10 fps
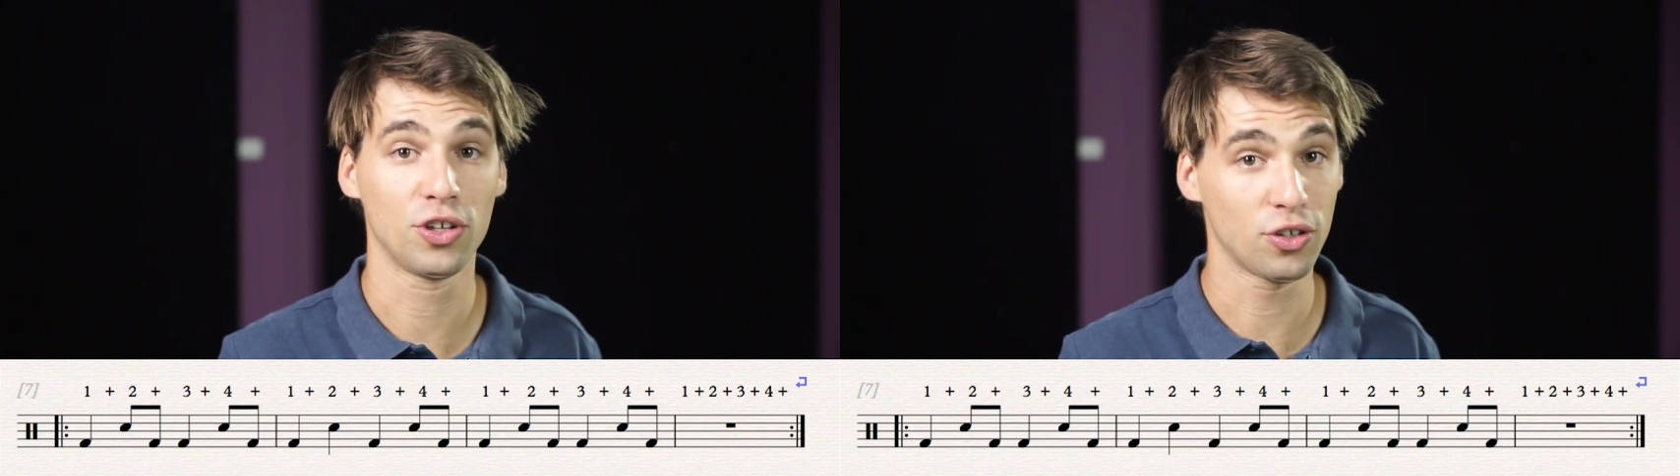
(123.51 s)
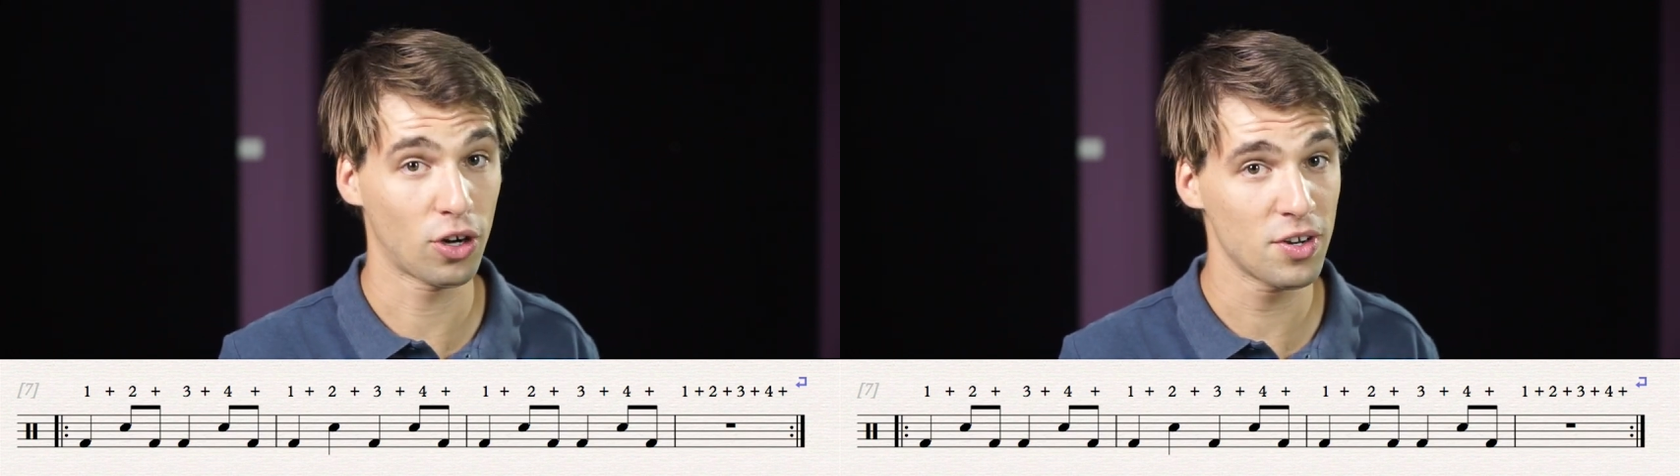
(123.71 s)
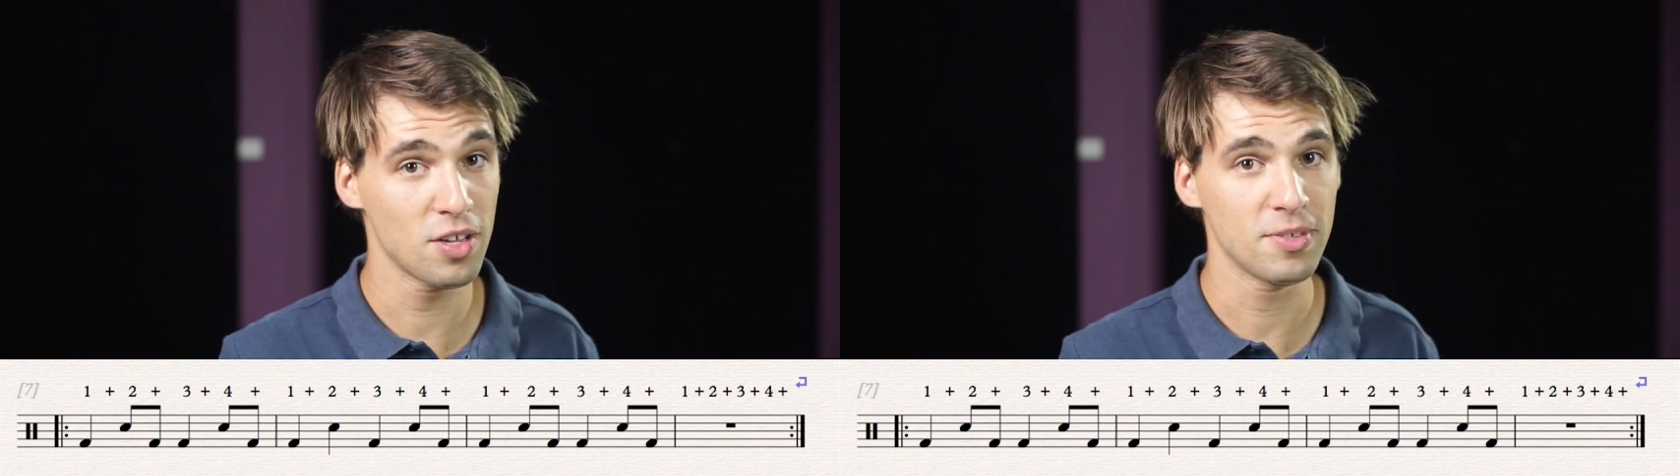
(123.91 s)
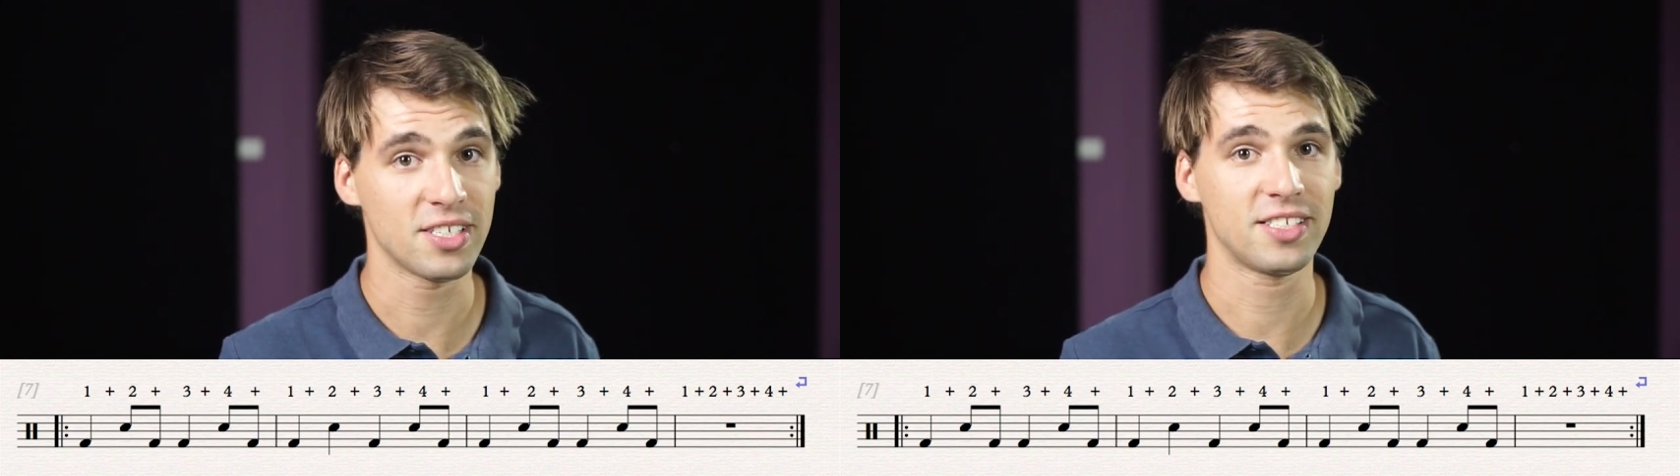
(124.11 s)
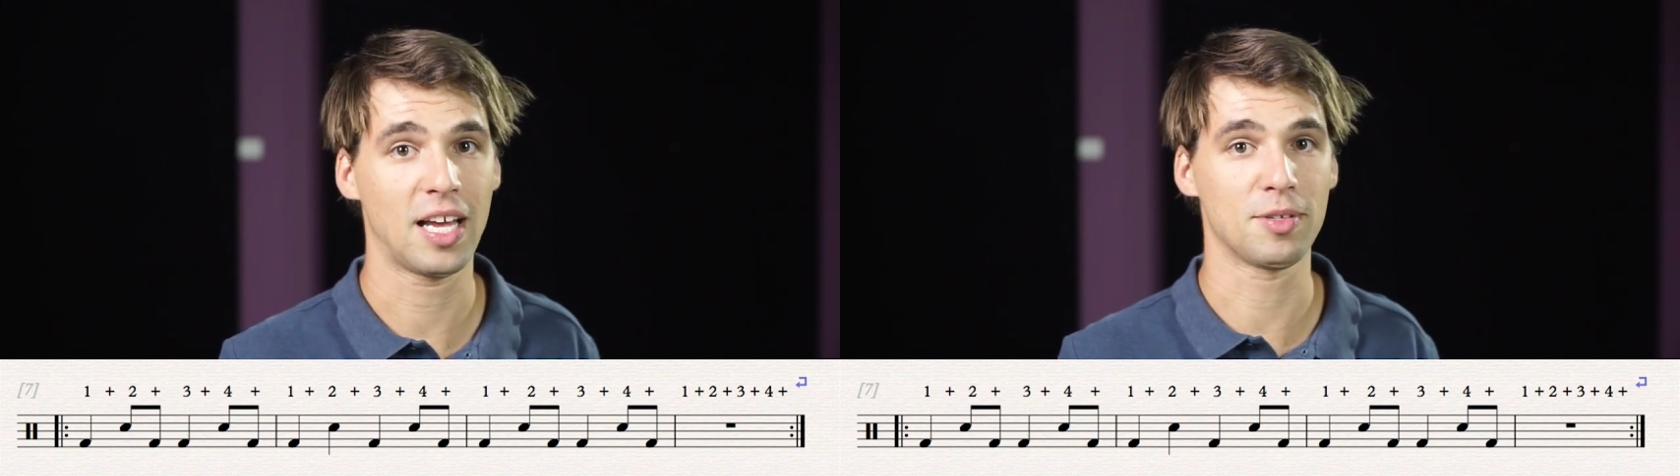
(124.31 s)
your rhythm is the
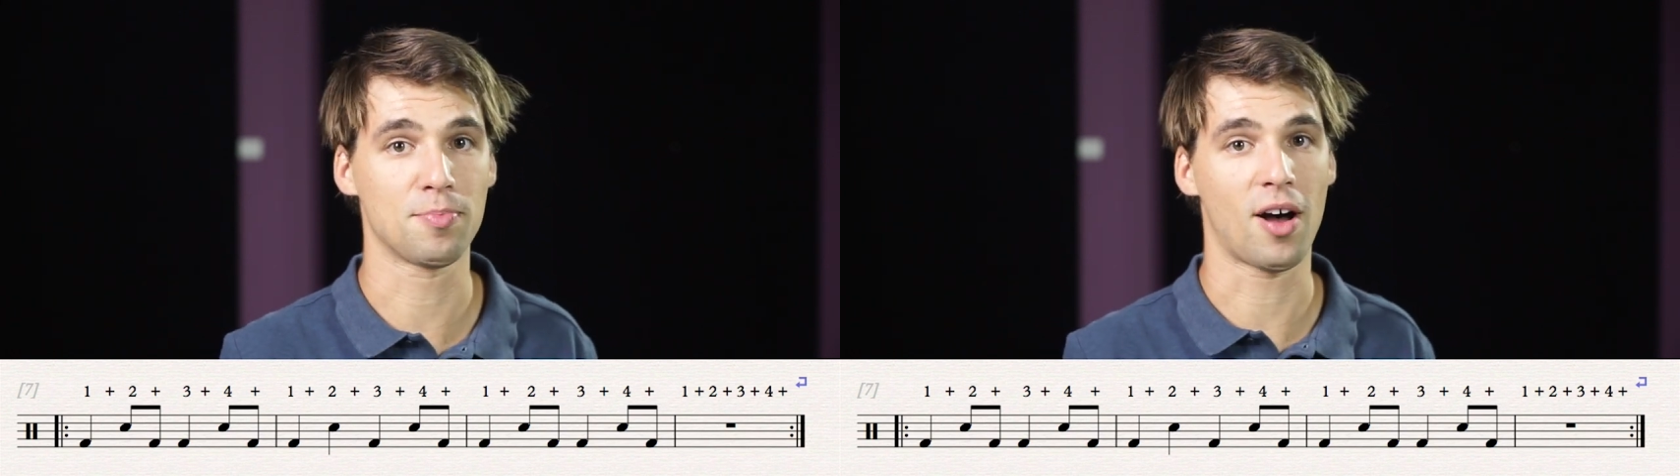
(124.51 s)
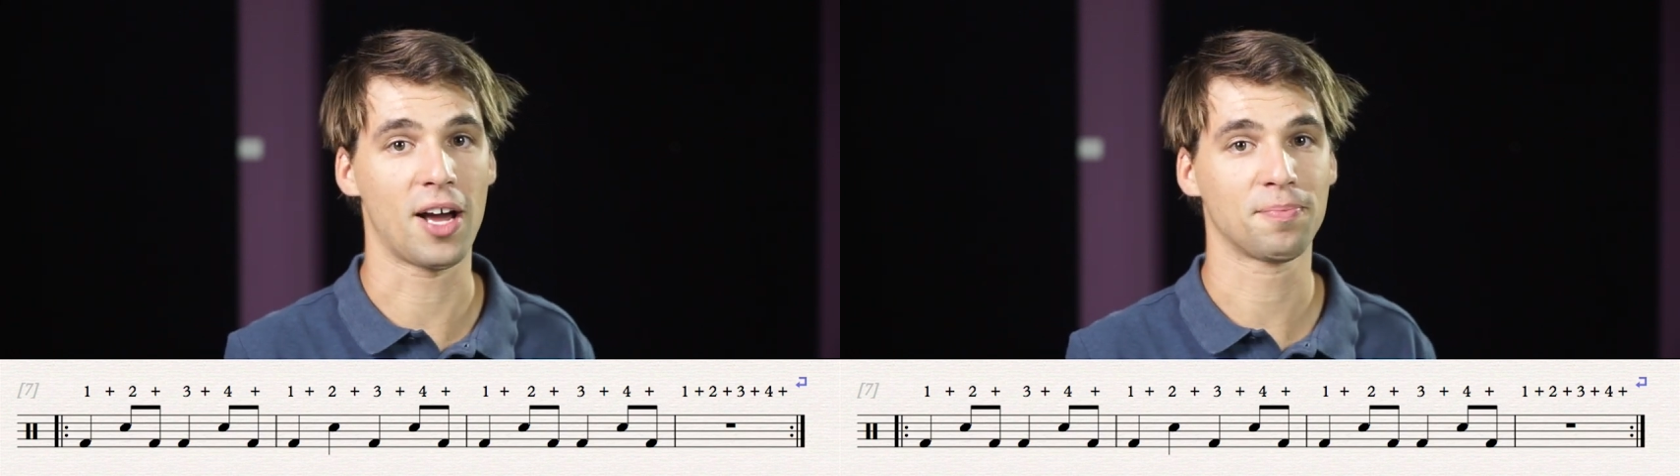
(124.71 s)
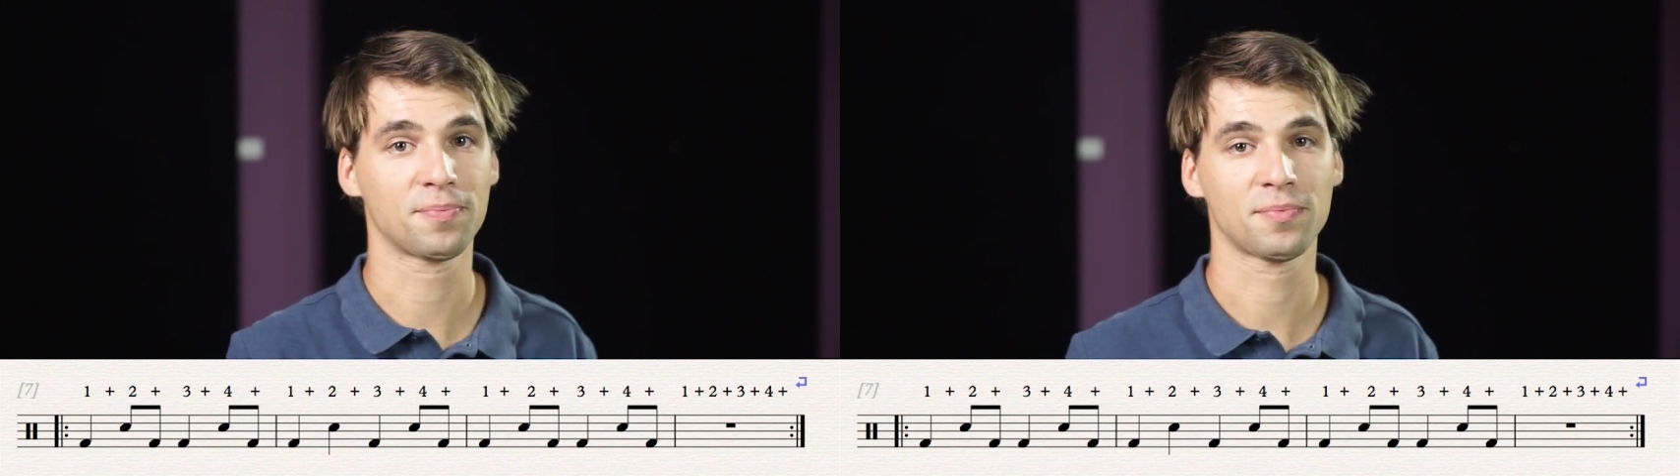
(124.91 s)
same as mine.